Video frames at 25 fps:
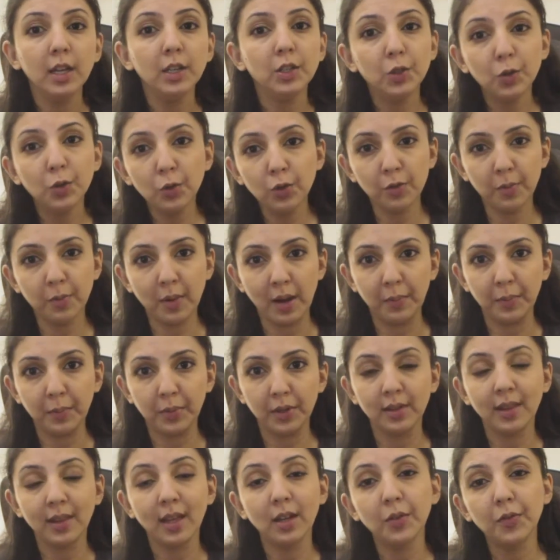Do
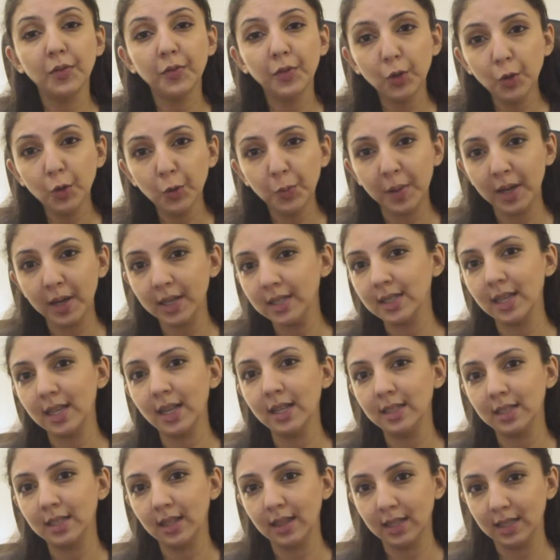remember that a few pus
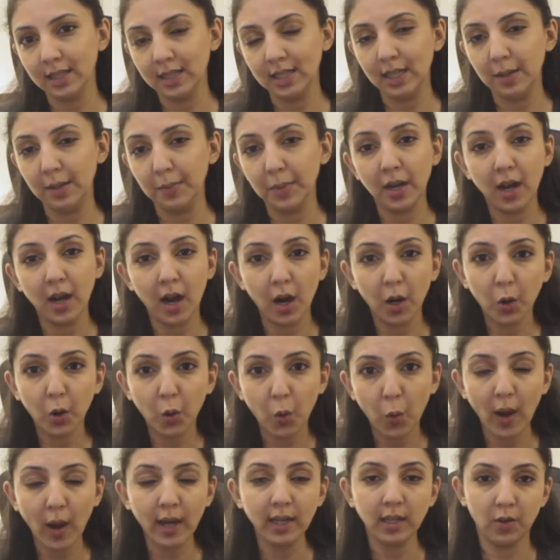cells in the semen are
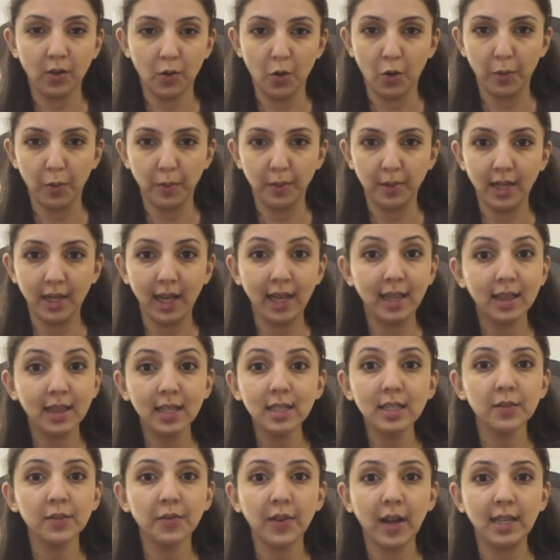quite normal, and
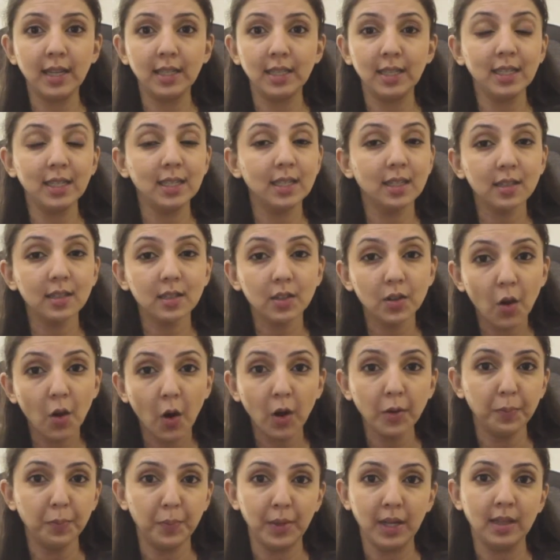this finding does
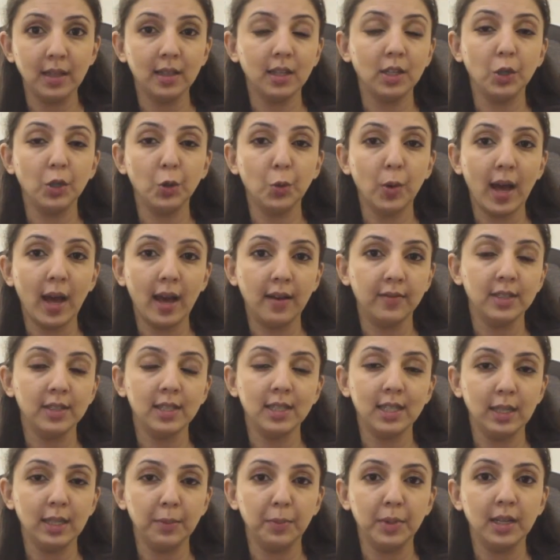not mean that you have a
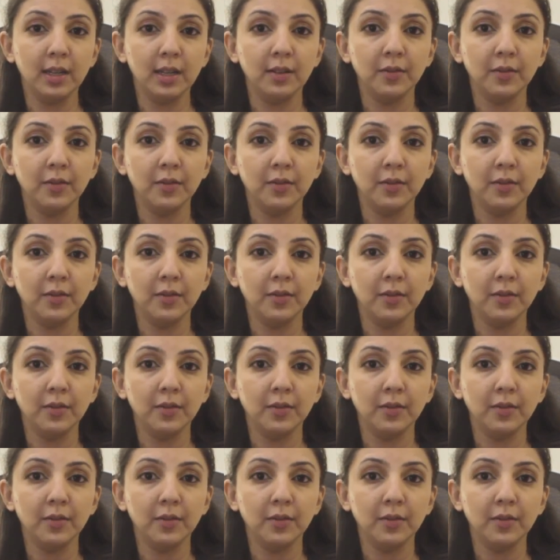semen